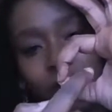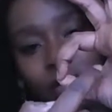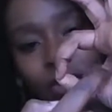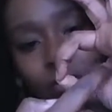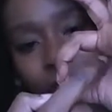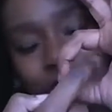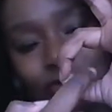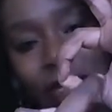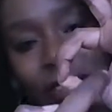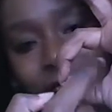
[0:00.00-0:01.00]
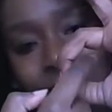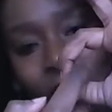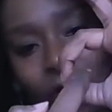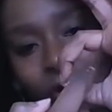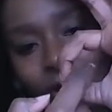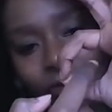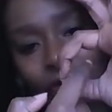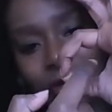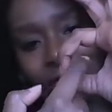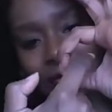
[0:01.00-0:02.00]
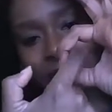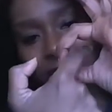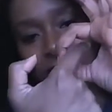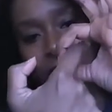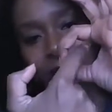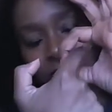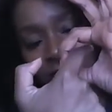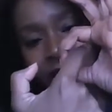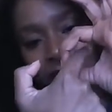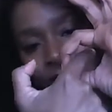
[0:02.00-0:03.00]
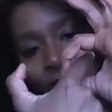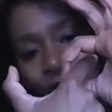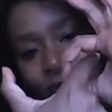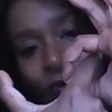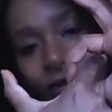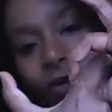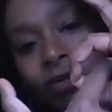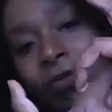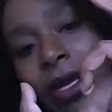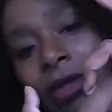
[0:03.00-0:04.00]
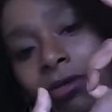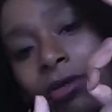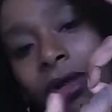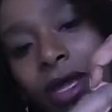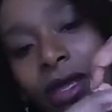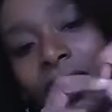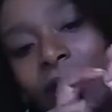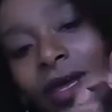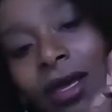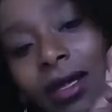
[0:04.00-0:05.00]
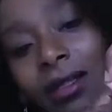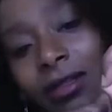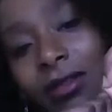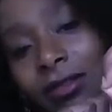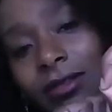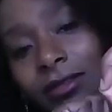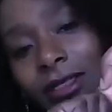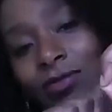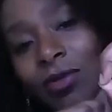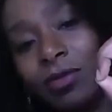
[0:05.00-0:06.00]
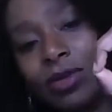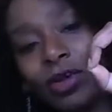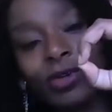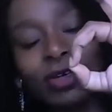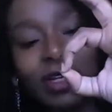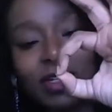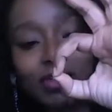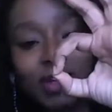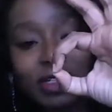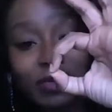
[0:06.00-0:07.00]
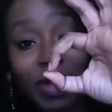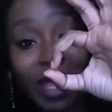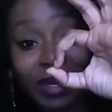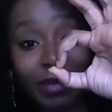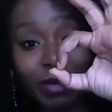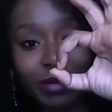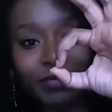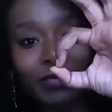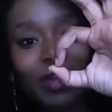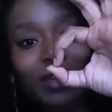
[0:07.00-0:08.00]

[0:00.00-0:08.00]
So the stranding is not covering the internal section, which should be covered by your own hair. And that's probably not a good illustration, but anyway.